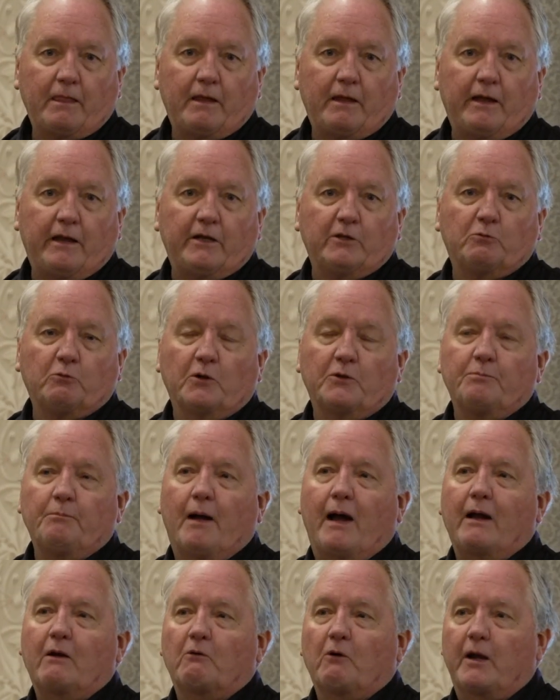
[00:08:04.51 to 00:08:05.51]
It is with
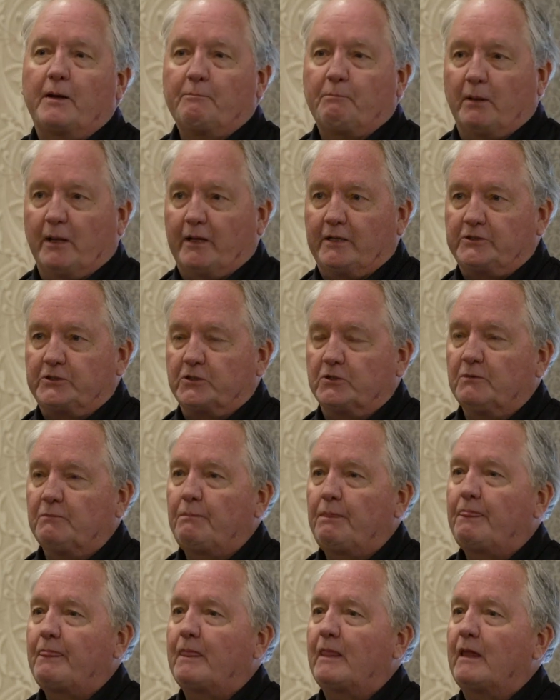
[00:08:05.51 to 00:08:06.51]
my great pleasure
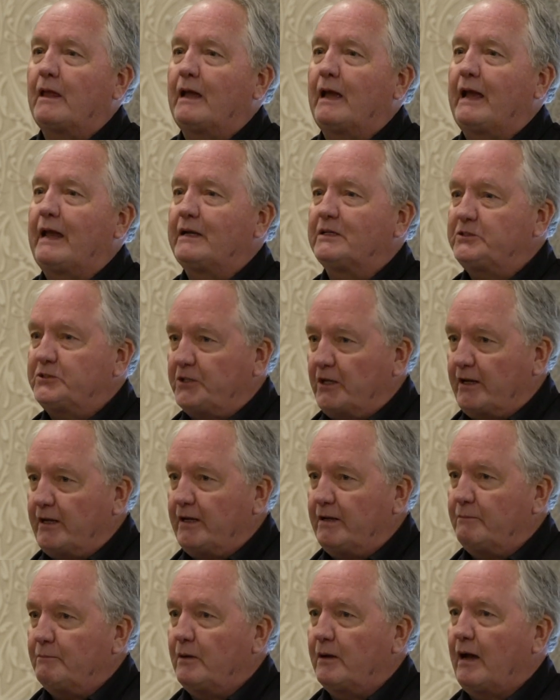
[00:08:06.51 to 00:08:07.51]
and
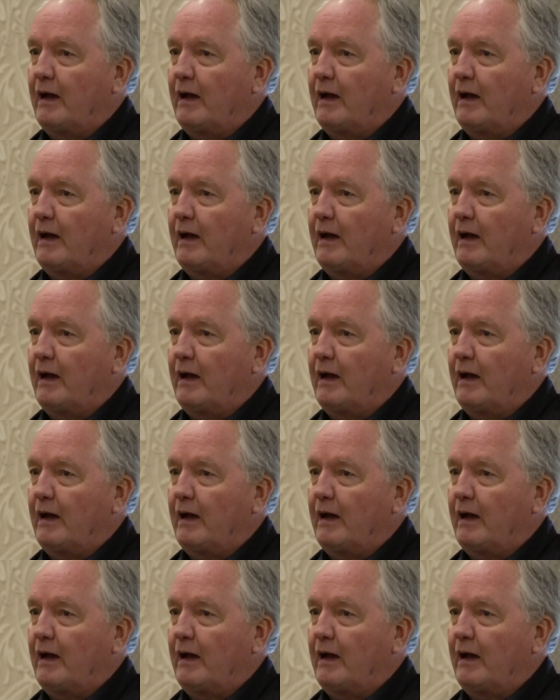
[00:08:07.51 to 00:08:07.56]
esteem,